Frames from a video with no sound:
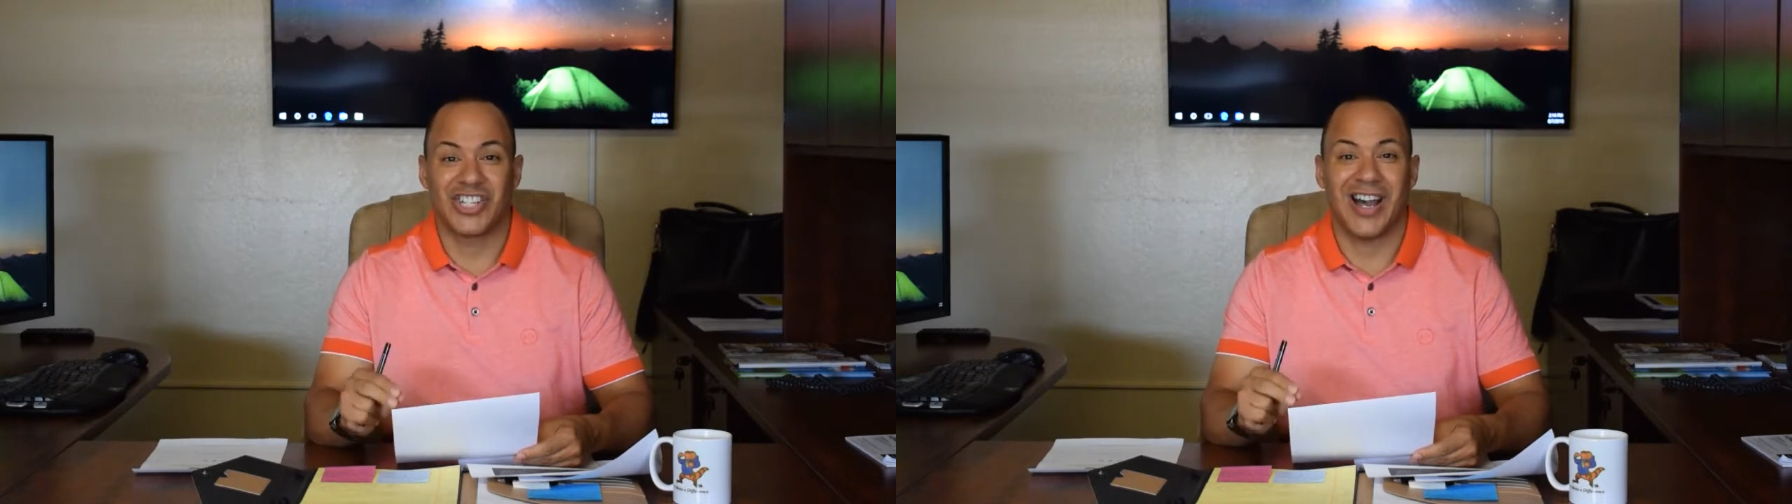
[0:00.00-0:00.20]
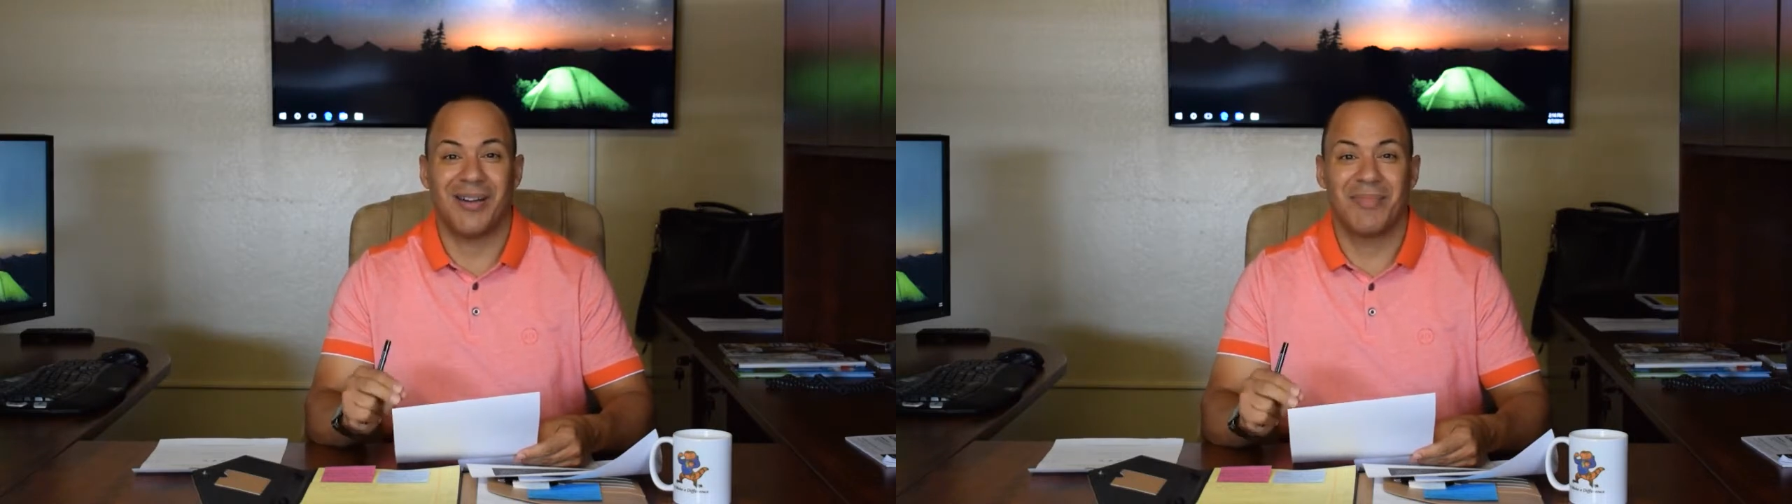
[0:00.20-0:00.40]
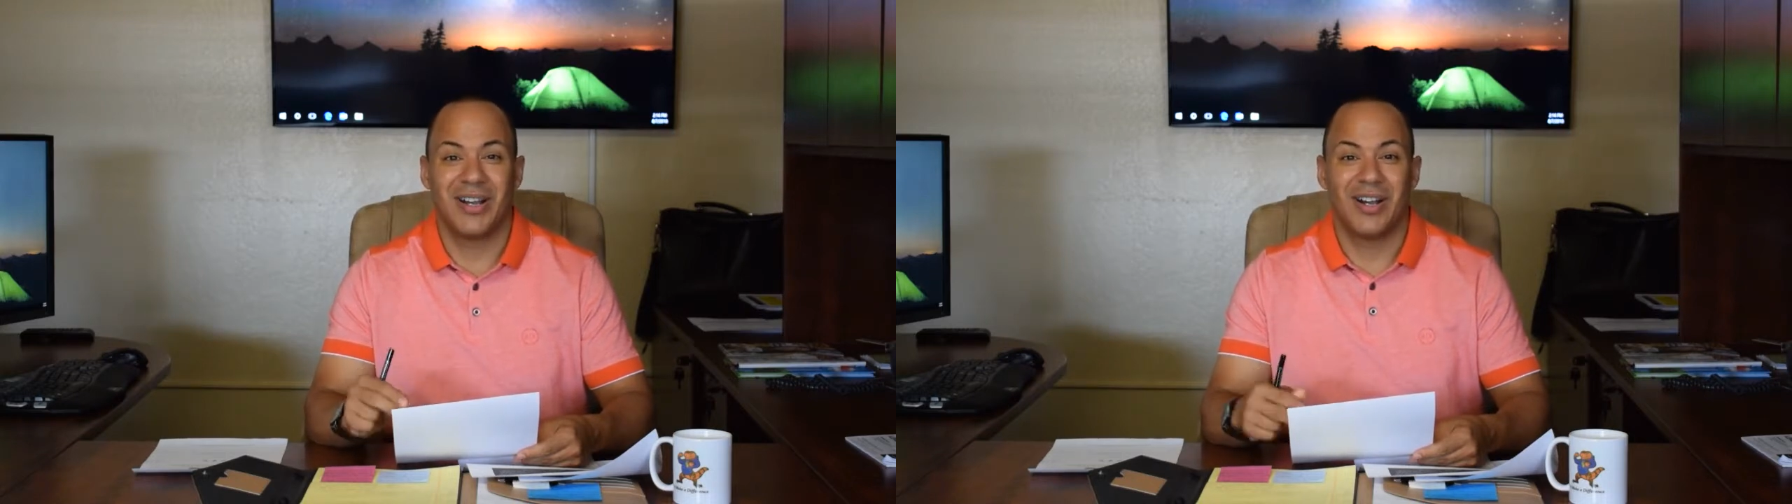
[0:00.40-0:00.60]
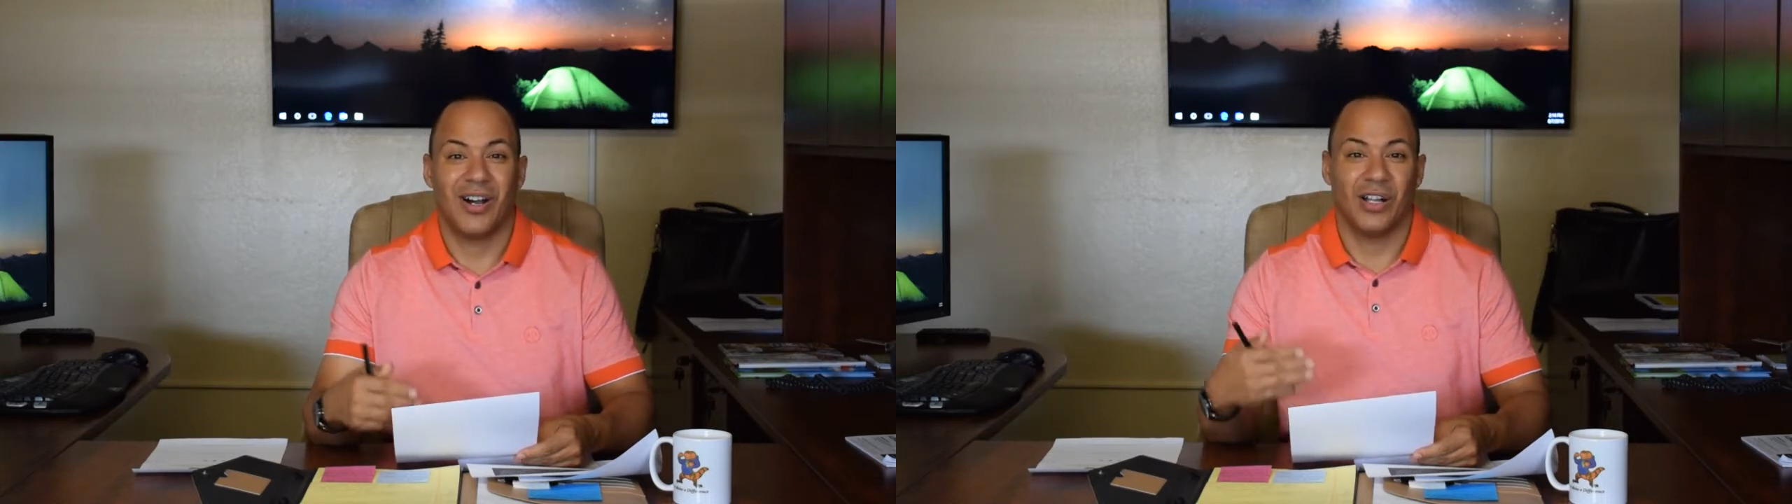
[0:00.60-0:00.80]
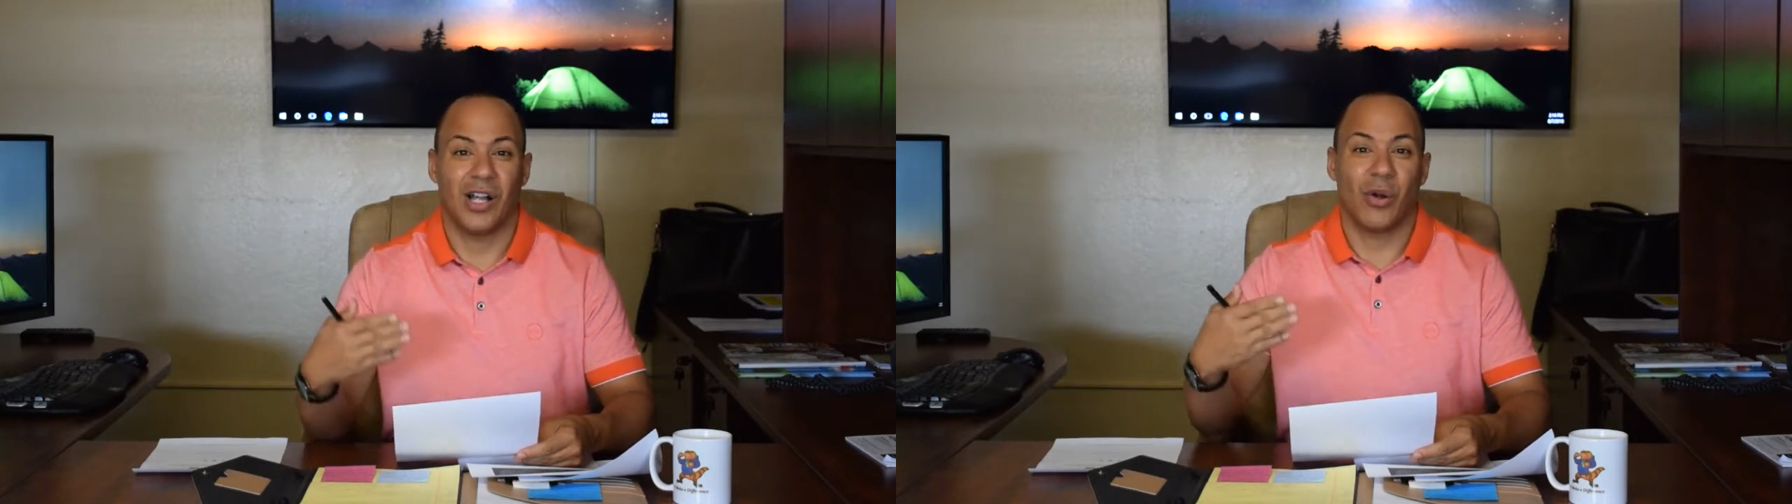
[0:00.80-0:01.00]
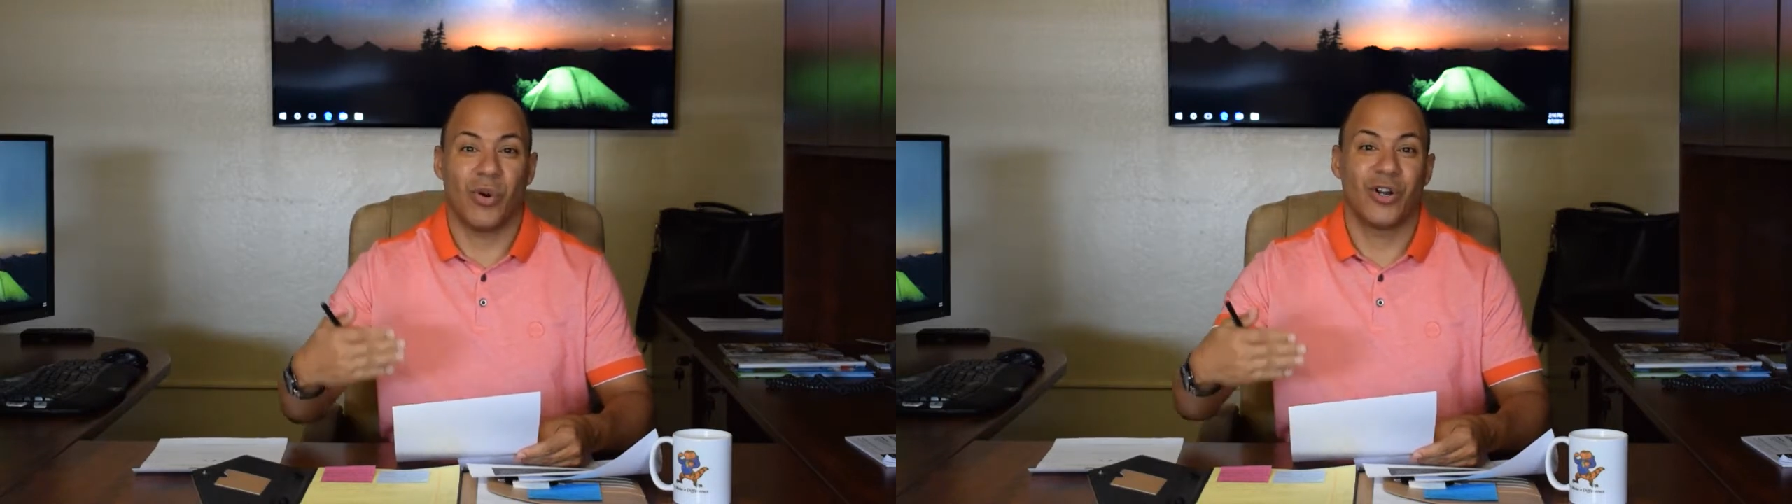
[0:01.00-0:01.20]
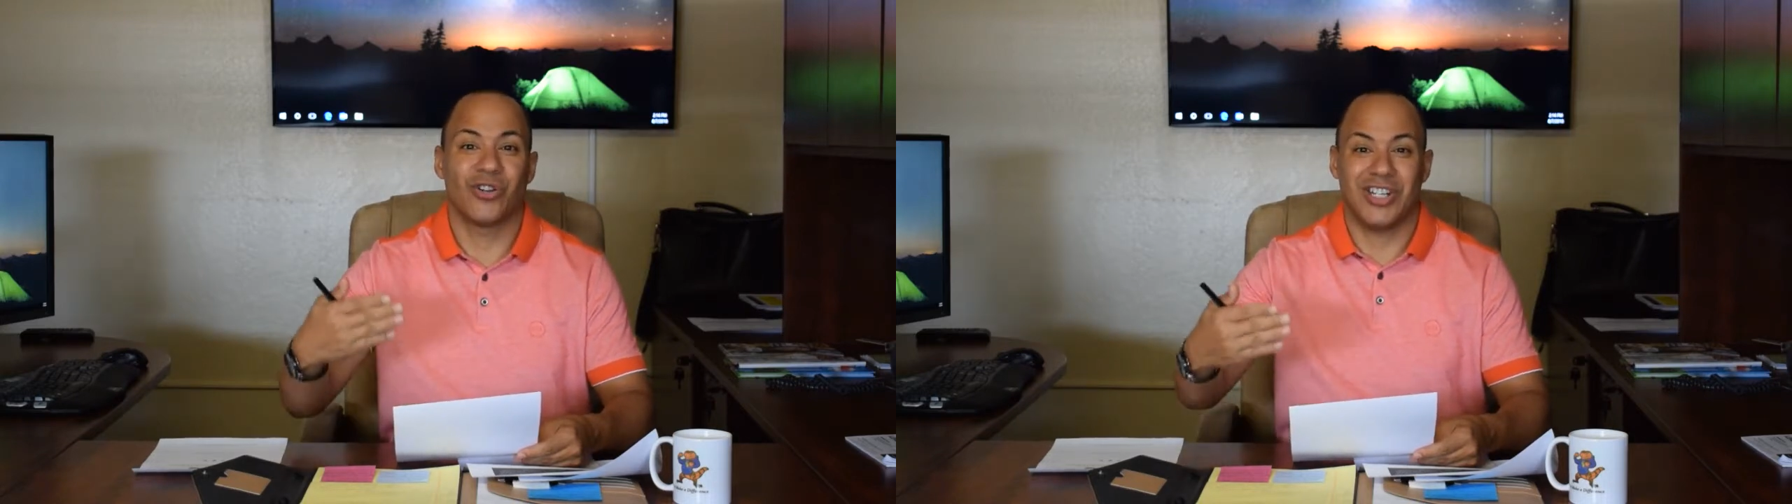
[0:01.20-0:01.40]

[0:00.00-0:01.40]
job along with her